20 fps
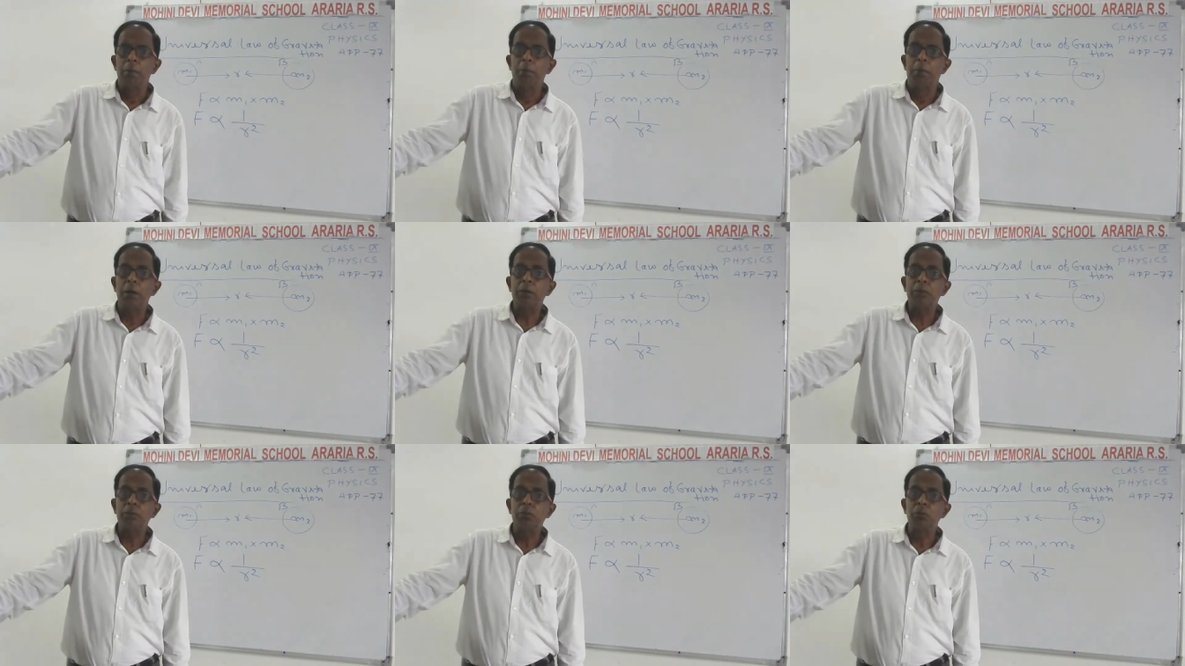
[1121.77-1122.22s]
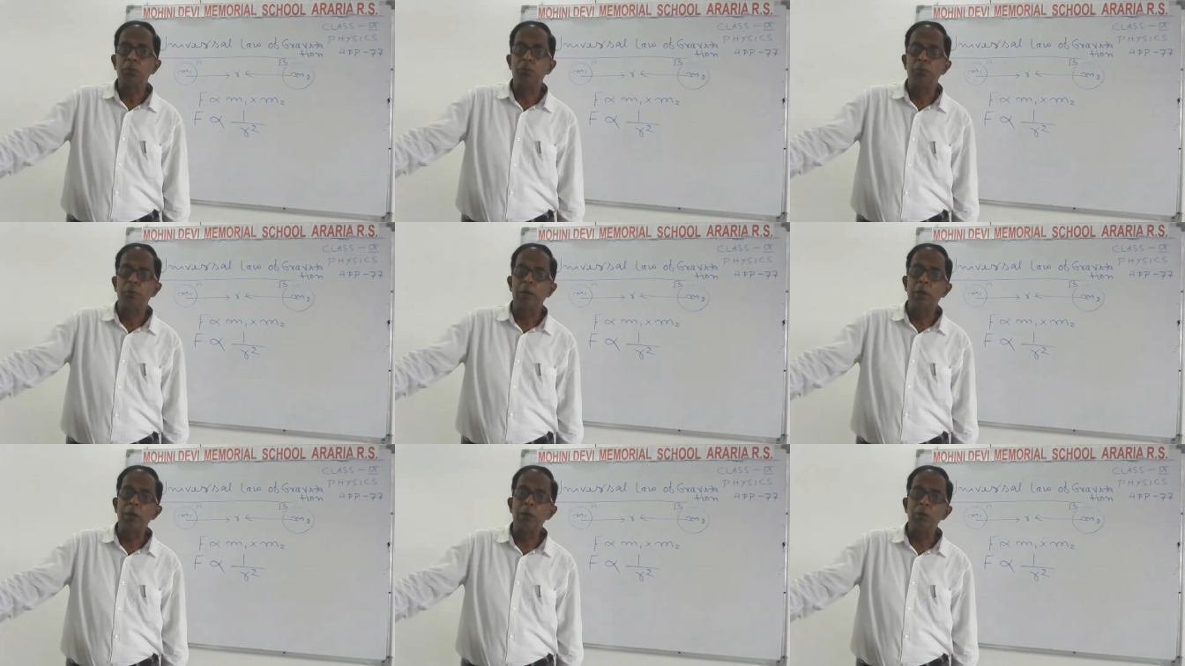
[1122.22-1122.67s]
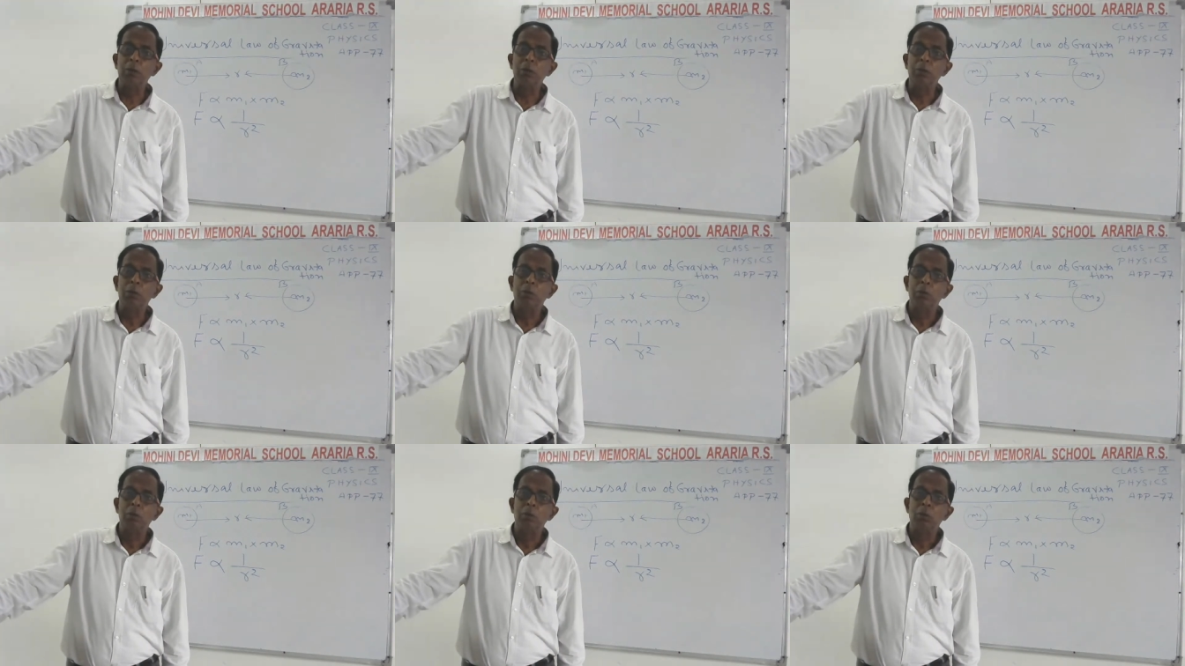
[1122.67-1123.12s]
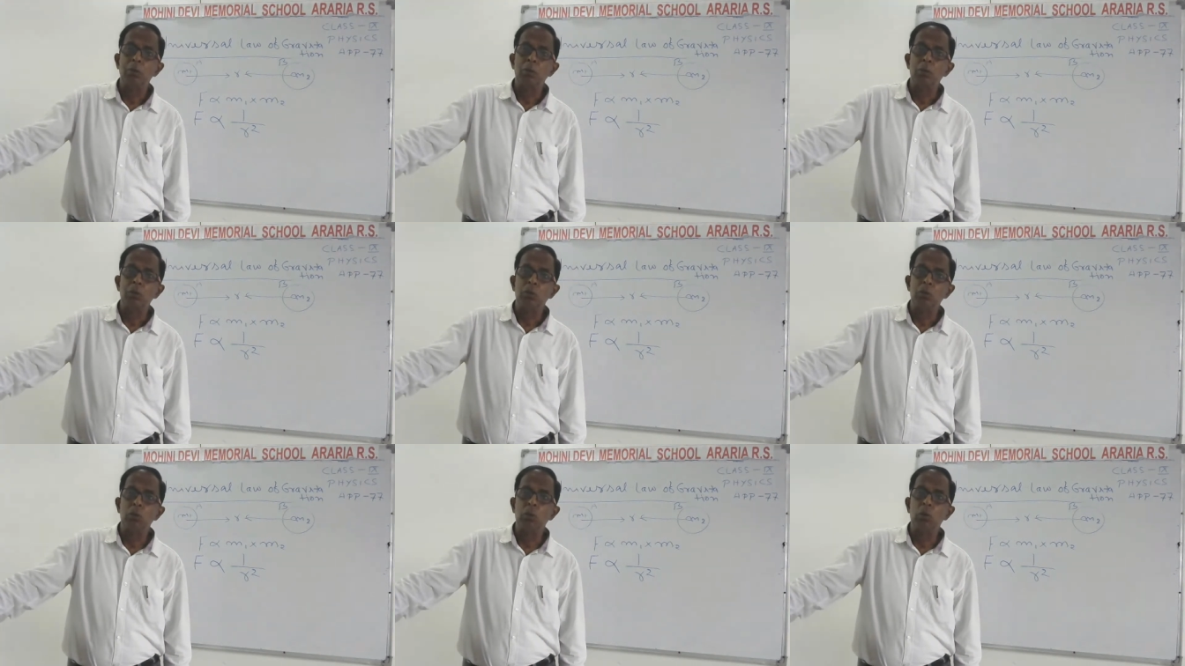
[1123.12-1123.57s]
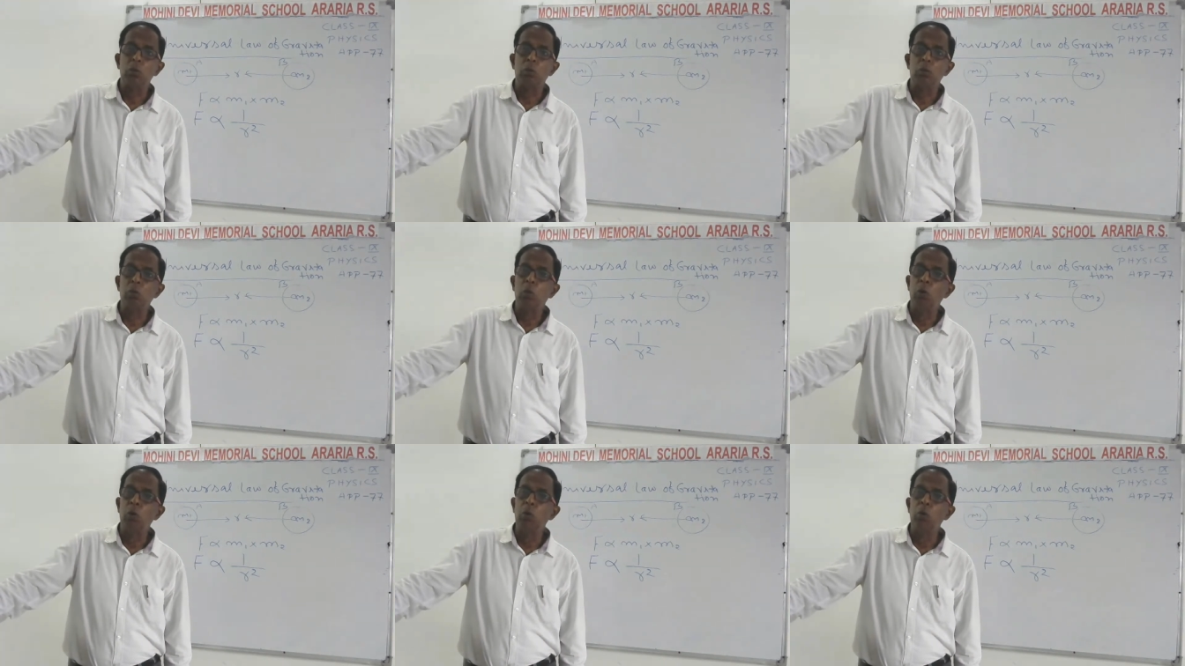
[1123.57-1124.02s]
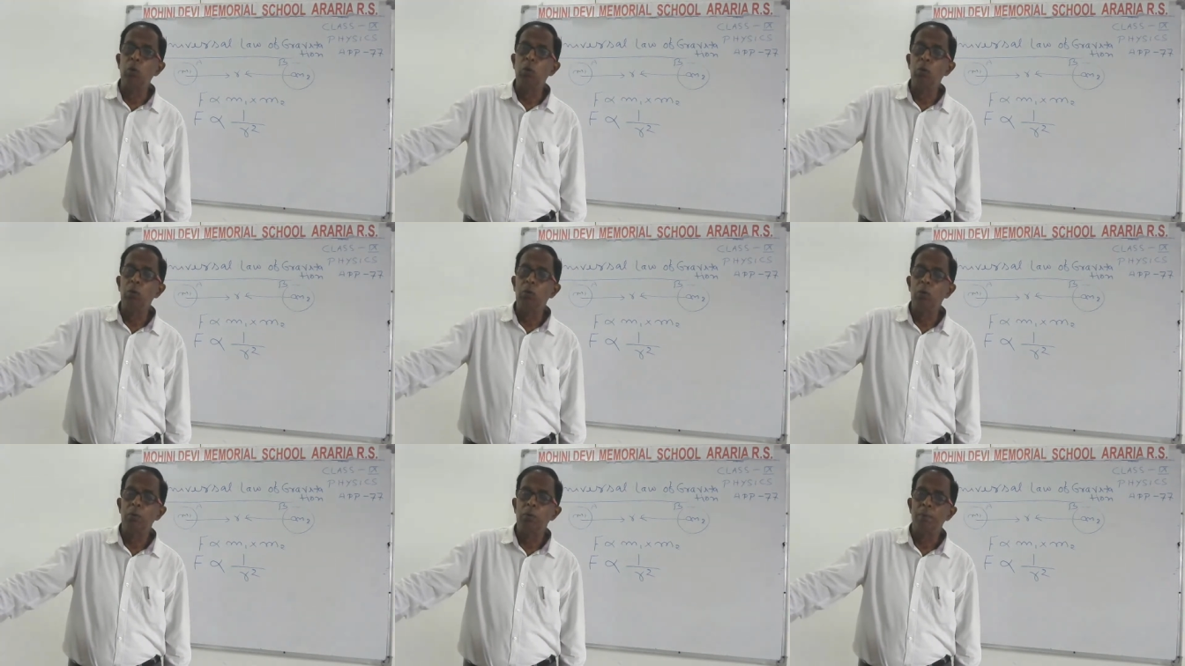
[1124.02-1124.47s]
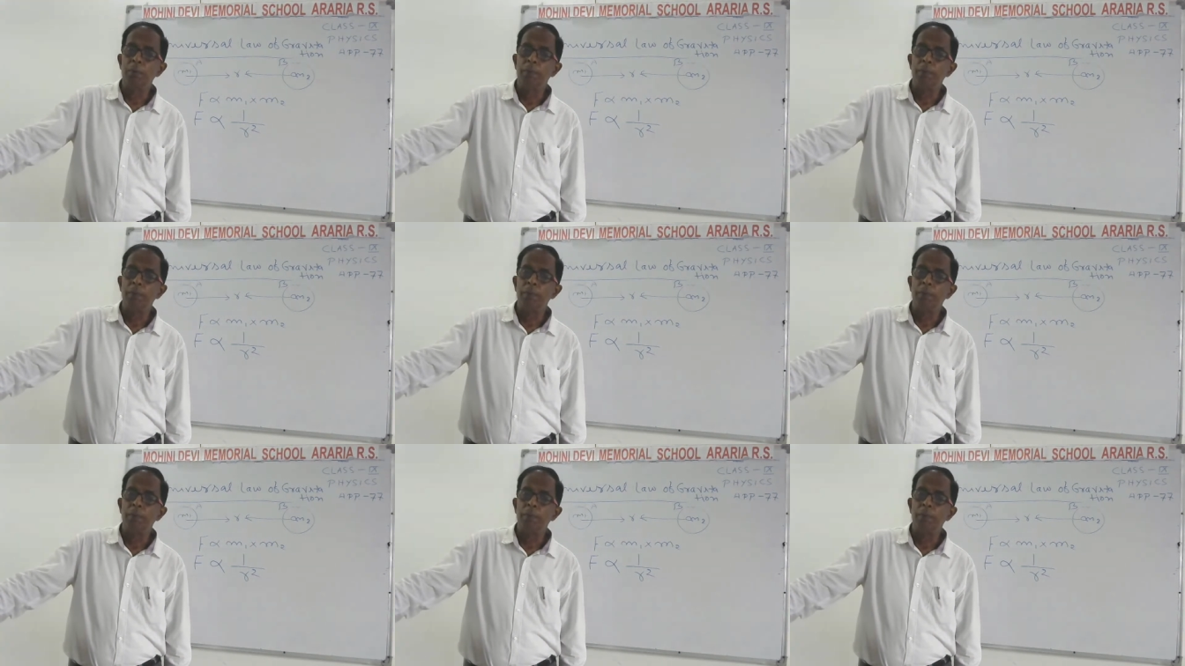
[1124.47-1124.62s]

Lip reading: But when you go